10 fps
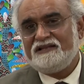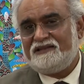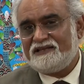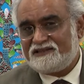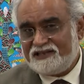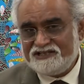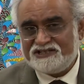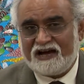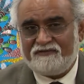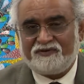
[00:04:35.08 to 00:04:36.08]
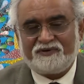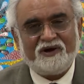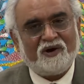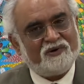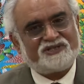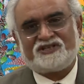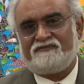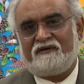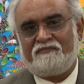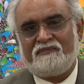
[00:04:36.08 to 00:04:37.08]
the Thanjavur
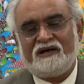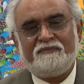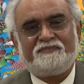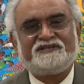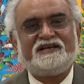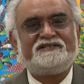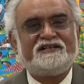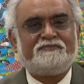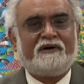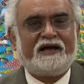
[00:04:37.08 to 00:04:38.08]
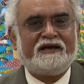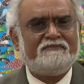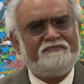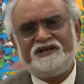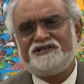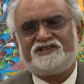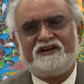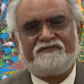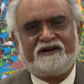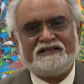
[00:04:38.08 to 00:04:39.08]
Utsavam presented by Ministry
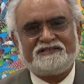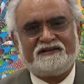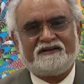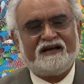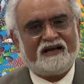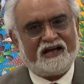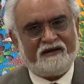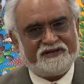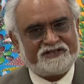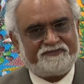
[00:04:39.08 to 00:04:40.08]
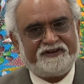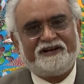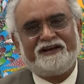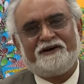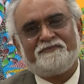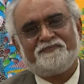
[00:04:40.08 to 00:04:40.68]
of Culture, Government of India.